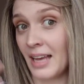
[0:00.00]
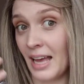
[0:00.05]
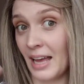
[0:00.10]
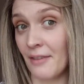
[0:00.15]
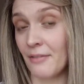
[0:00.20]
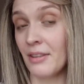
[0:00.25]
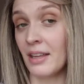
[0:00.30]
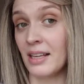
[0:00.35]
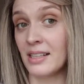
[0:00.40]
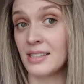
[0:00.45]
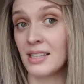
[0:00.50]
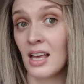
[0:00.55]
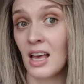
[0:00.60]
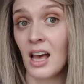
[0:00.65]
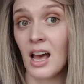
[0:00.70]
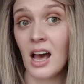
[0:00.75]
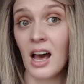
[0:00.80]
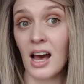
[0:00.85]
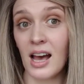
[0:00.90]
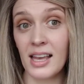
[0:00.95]
have this.
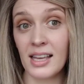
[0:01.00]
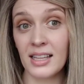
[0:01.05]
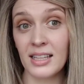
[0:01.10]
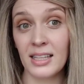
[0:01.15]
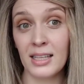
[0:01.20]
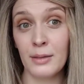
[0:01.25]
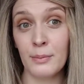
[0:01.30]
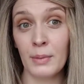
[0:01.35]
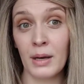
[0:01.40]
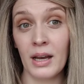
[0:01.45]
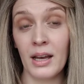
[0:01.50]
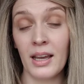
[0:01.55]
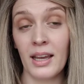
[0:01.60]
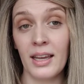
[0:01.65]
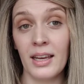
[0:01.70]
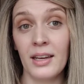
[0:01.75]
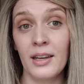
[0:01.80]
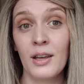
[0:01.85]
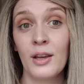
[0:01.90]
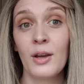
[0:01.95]
I clean
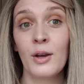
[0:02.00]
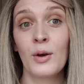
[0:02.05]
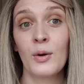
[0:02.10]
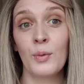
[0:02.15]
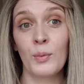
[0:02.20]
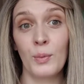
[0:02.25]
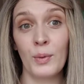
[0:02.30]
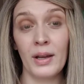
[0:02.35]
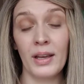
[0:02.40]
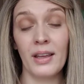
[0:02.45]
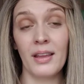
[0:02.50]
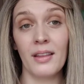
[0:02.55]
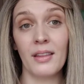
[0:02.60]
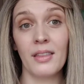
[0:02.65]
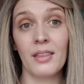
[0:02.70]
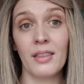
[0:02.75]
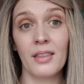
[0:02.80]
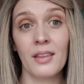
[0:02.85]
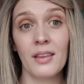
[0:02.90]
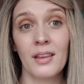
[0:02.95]
mine with
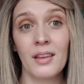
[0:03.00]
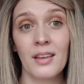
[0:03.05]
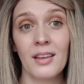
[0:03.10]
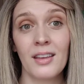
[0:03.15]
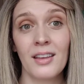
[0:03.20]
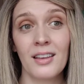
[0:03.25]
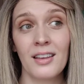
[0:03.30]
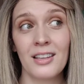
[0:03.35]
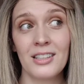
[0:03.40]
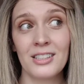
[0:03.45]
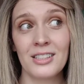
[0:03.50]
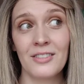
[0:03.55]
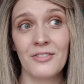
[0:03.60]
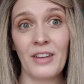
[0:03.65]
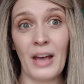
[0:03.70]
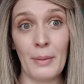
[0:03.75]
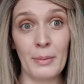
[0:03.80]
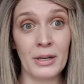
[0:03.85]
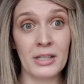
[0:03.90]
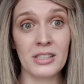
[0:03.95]

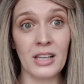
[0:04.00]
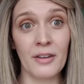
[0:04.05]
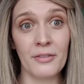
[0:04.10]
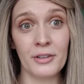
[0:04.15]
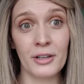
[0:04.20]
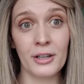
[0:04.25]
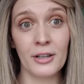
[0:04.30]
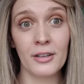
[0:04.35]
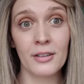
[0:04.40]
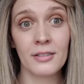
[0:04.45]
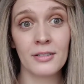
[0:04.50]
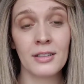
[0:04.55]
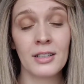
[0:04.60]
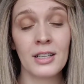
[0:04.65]
fabric softener.